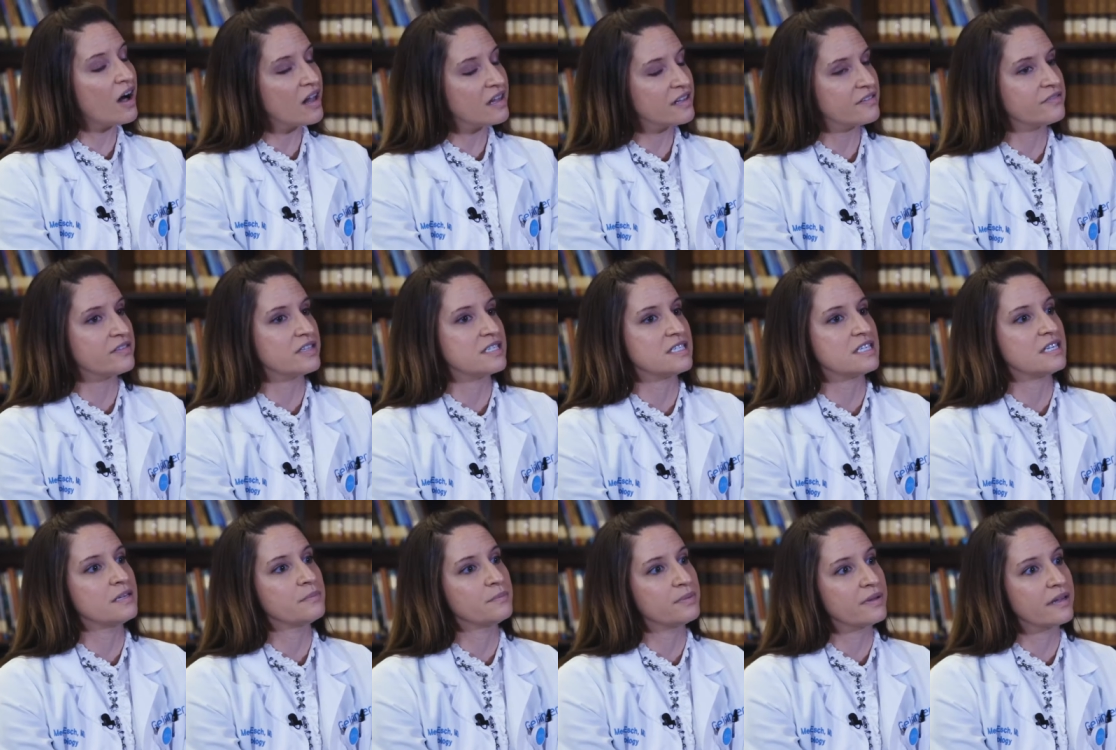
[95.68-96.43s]
all of the
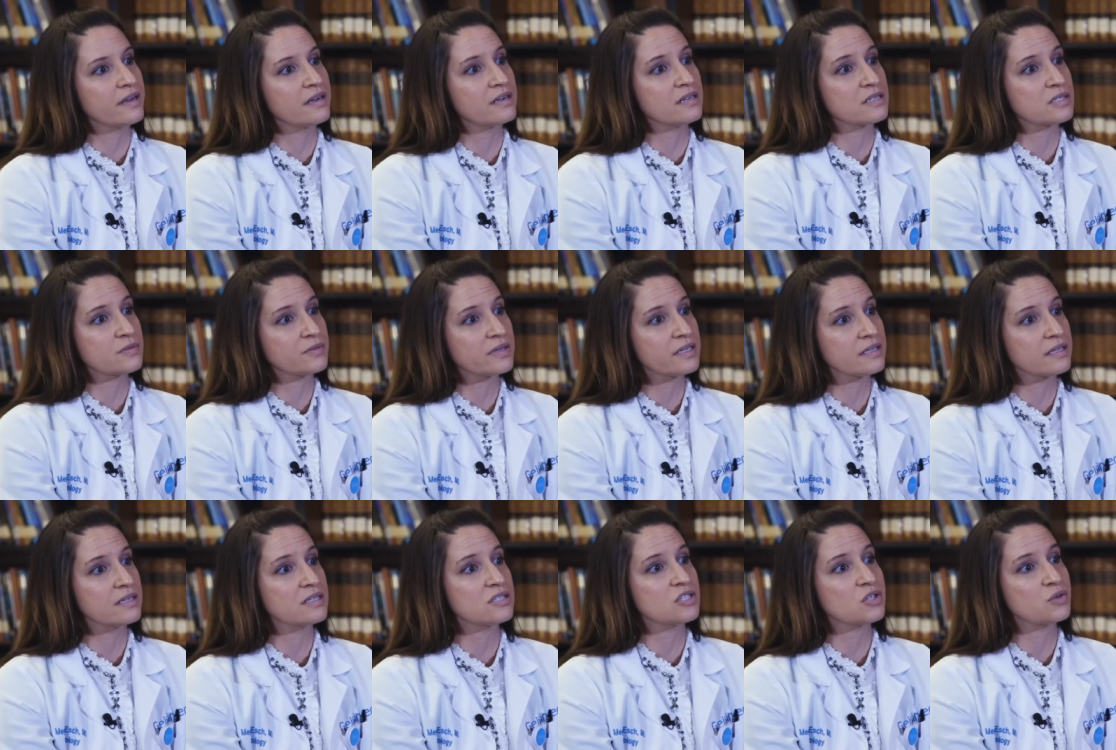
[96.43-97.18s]
team players
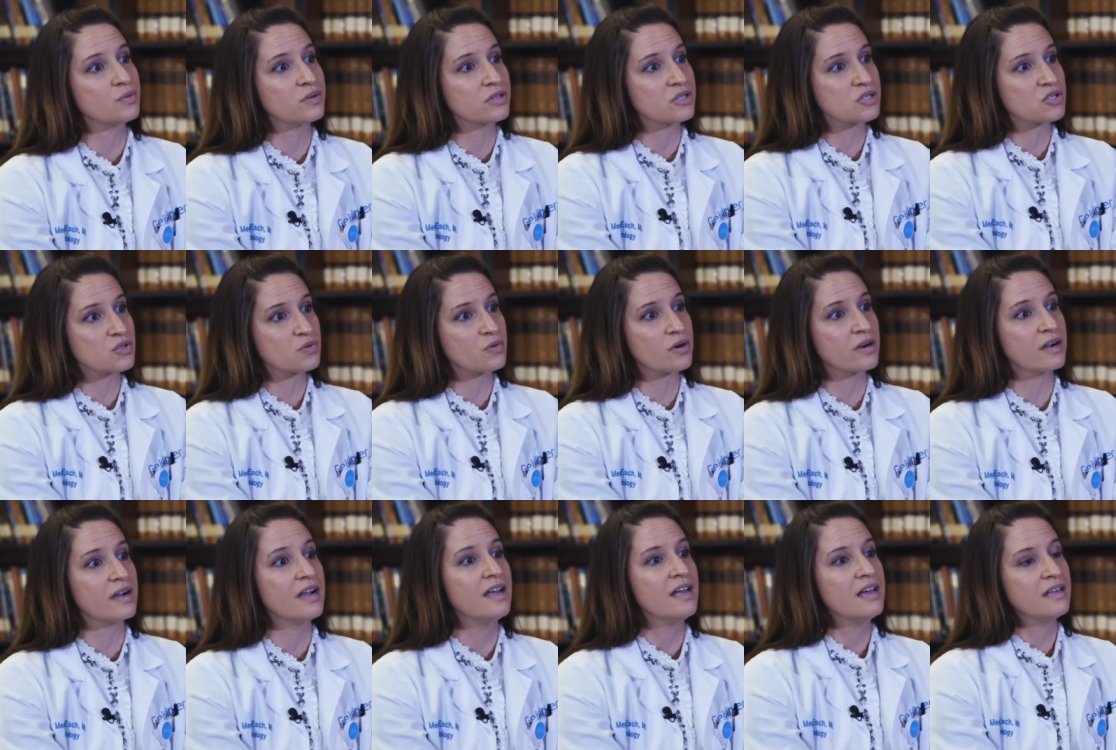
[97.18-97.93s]
really to
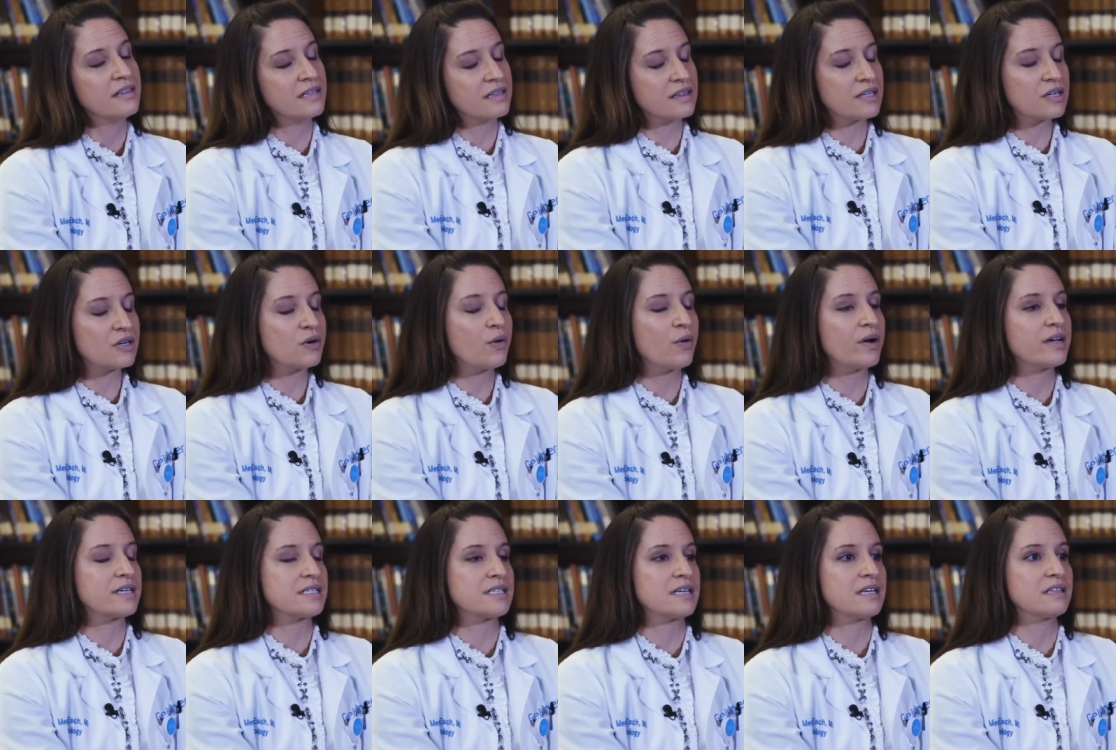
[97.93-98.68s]
ensure that they're
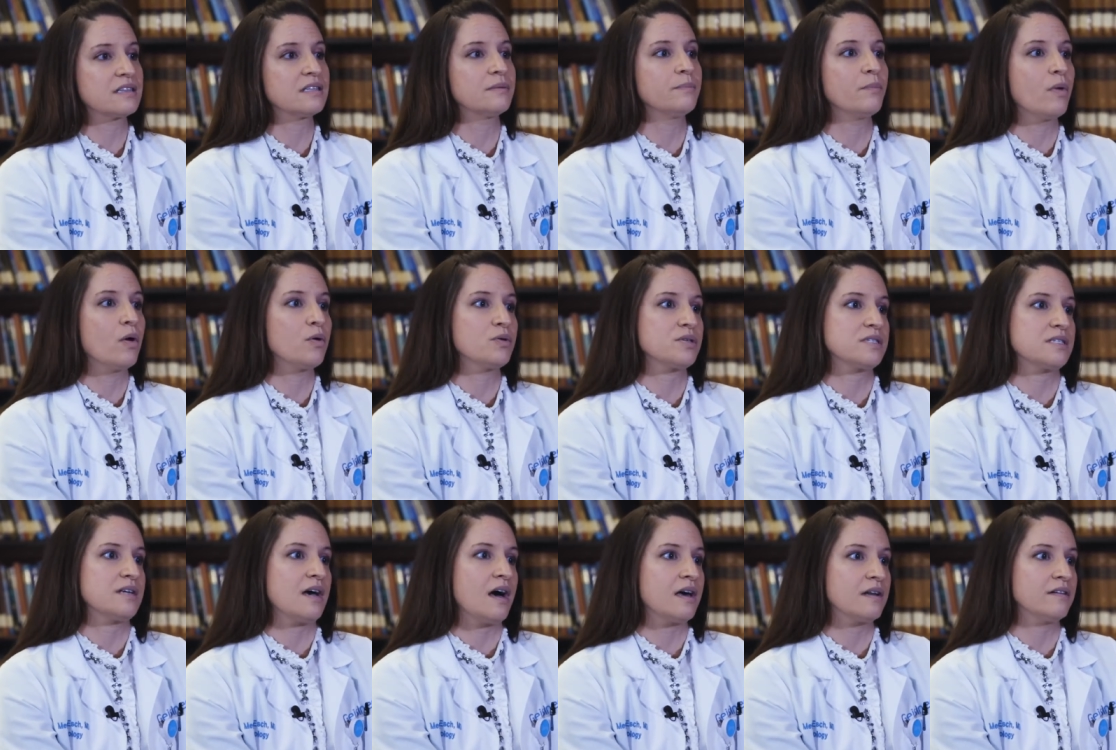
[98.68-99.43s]
going to get the
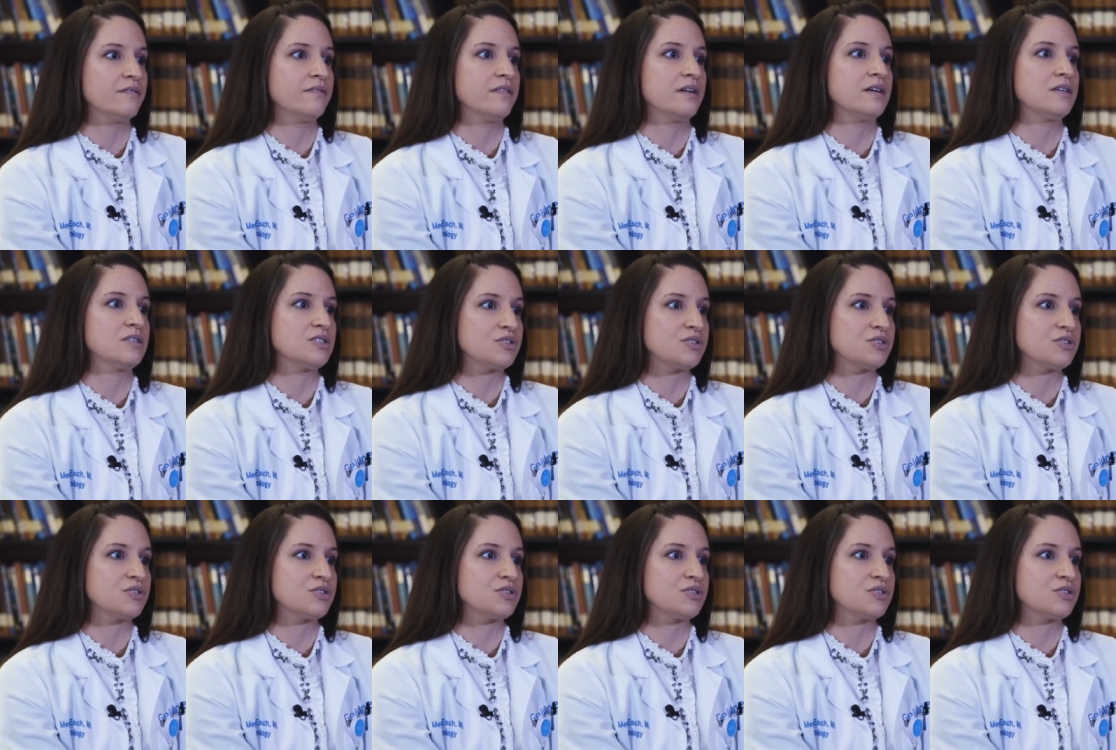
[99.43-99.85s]
most out of their